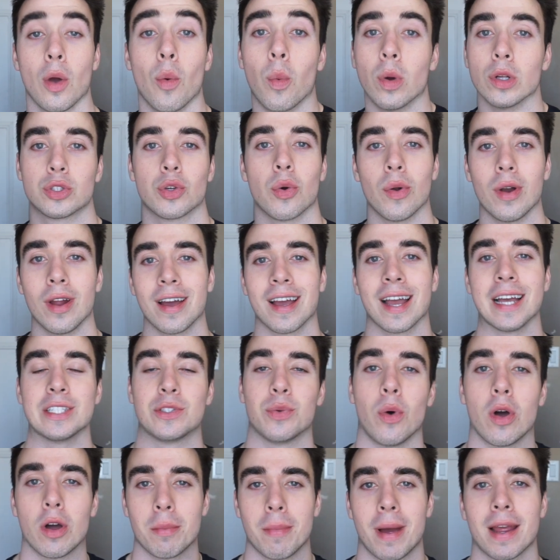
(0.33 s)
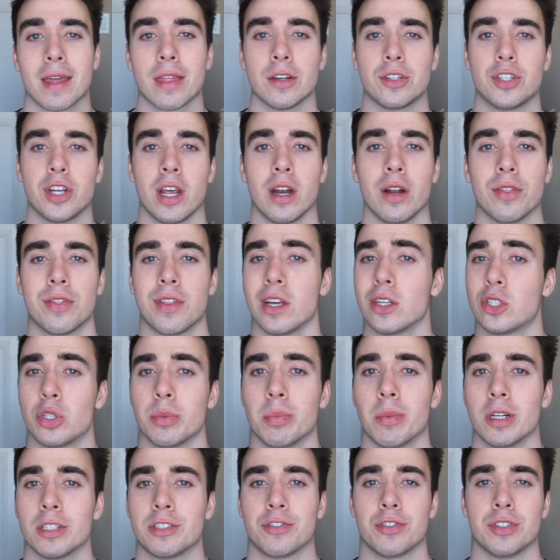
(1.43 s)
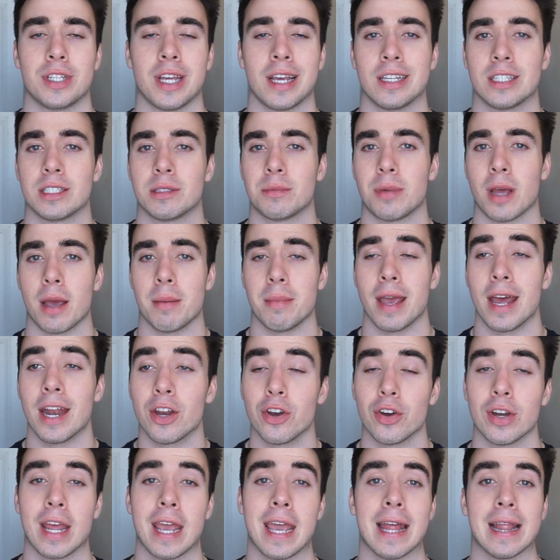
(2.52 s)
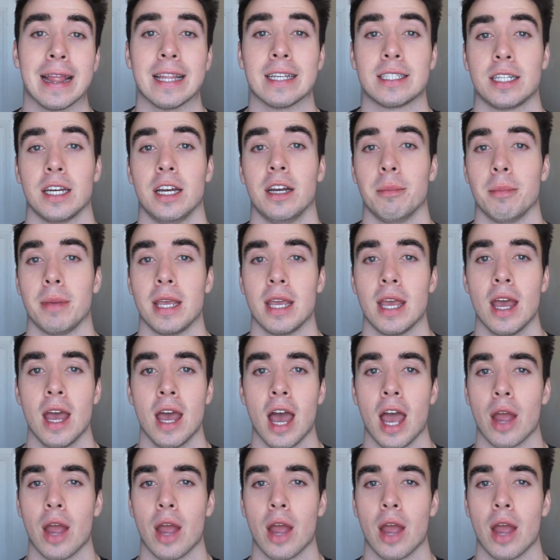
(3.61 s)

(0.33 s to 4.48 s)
What's going on, guys? Welcome back to the channel. Thanks so much for taking some time out of your day listening to me.